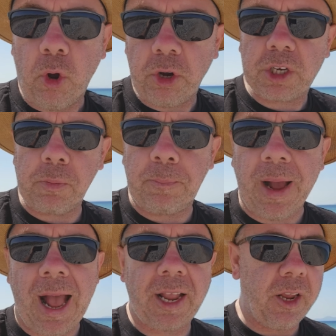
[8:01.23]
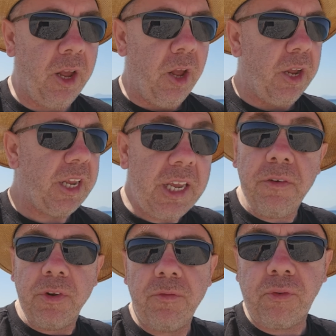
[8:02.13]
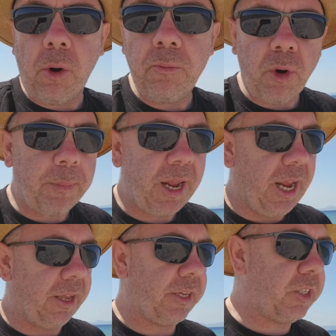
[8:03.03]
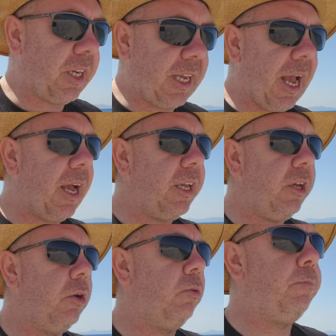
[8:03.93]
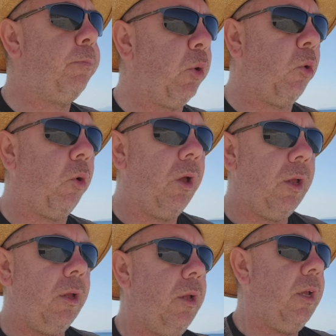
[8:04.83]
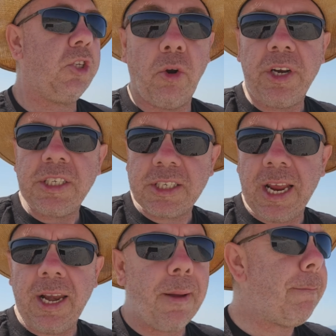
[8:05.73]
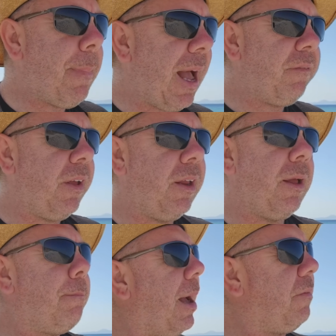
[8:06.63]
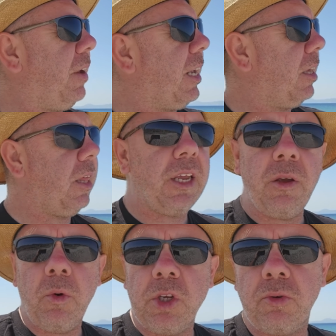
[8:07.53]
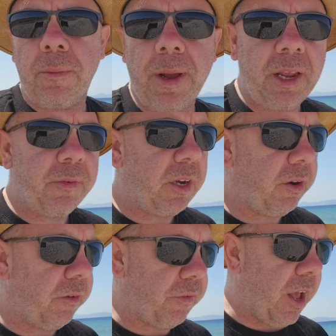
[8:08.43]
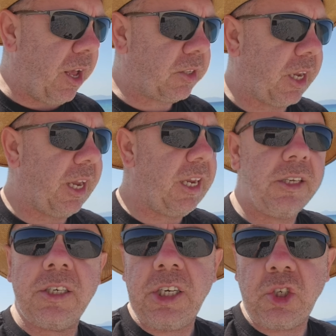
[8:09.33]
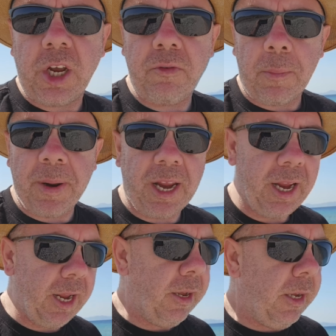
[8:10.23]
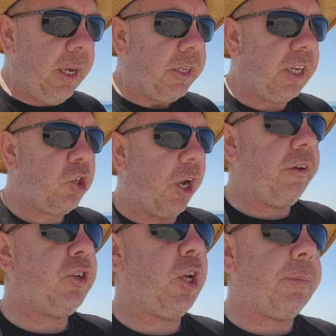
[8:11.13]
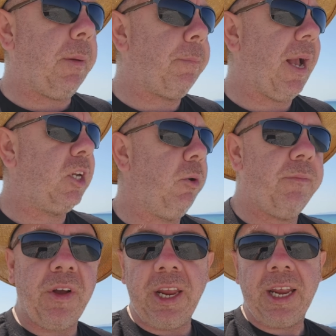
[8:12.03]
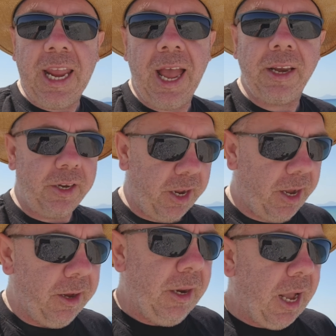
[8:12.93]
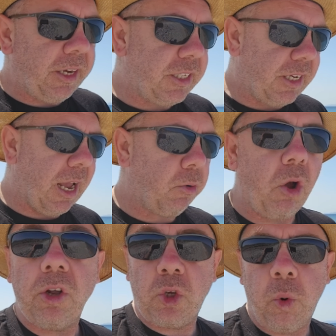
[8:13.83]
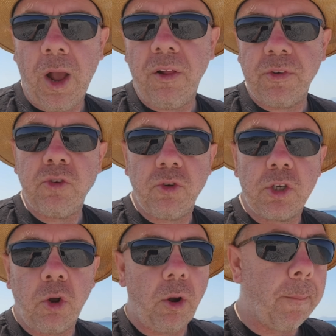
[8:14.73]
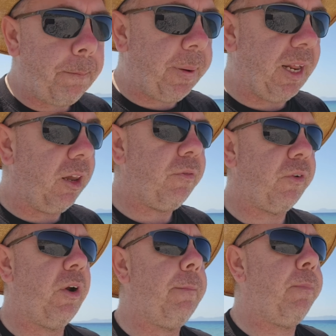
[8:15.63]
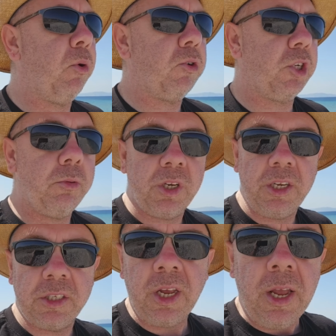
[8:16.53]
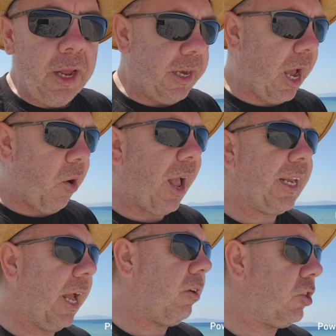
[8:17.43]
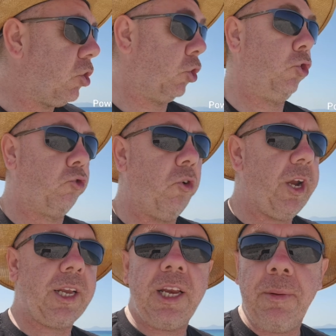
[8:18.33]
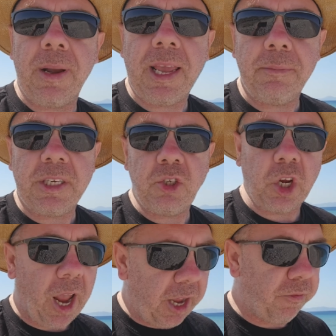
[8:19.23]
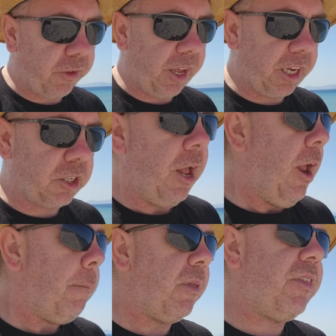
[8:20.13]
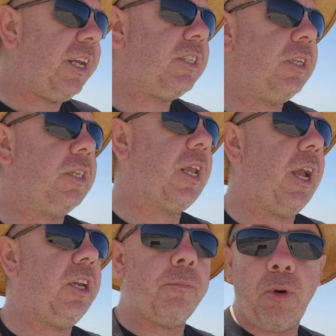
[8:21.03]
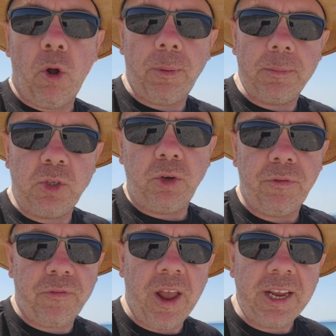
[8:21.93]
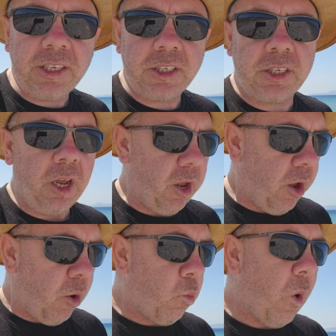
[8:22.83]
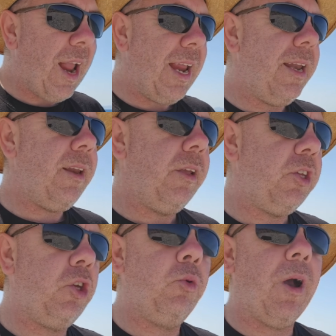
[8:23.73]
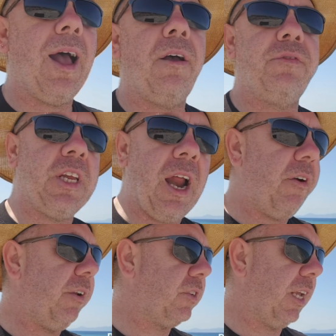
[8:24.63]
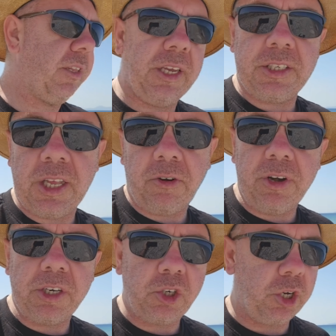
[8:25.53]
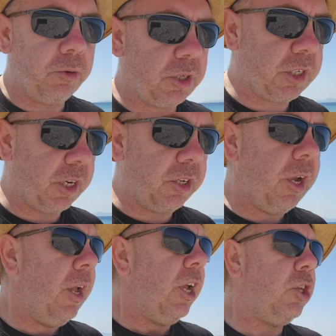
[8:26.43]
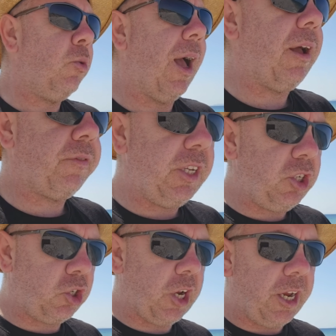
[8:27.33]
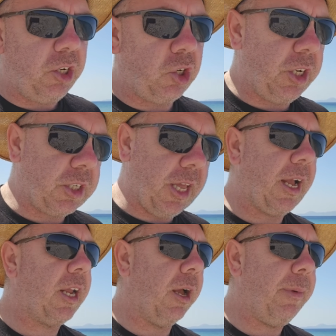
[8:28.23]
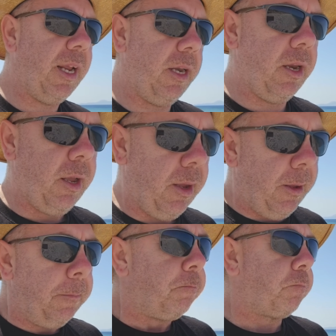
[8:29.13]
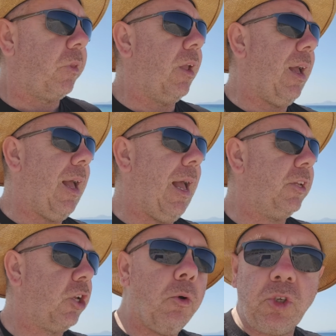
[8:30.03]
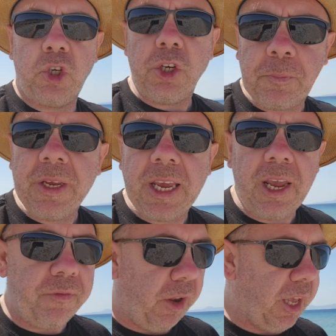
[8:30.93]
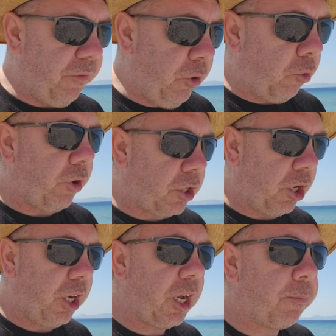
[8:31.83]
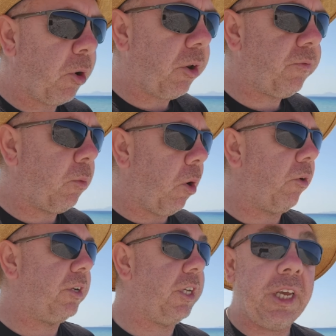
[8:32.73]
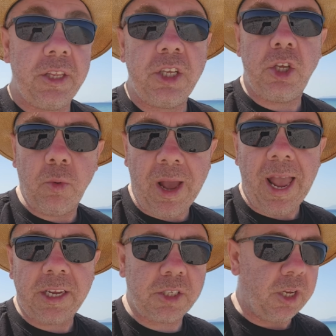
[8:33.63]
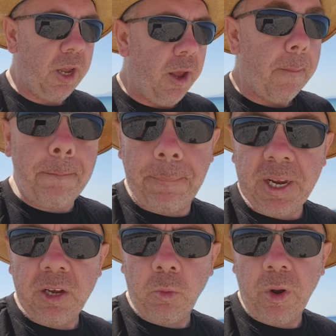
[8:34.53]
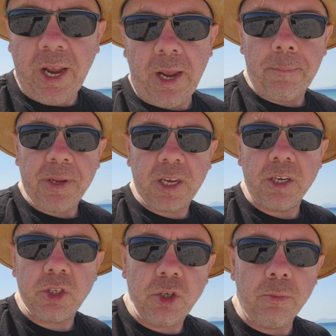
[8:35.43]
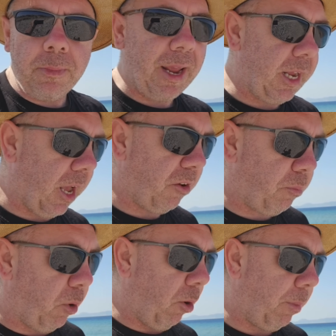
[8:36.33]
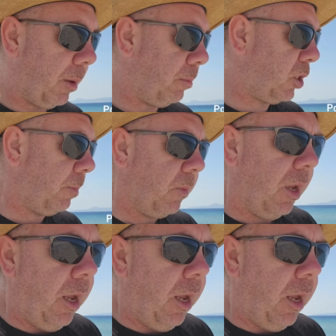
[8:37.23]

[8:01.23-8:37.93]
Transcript: products back, even from repair. There's a guy who bought, sorry, sent a Mav. A Mavic, I think it was, or it might have been an Avata, into DJI Repair. DJI have shipped it back to him via Canada, and he's now got a $1,200 bill for import duties. Now, I can't strictly blame DJI for this, but this is the kind of problems you face when you have tariffs like this that are introduced and you have these changes that come in. So just be careful. If you're returning a product for warranty in the US, be aware because you may have problems.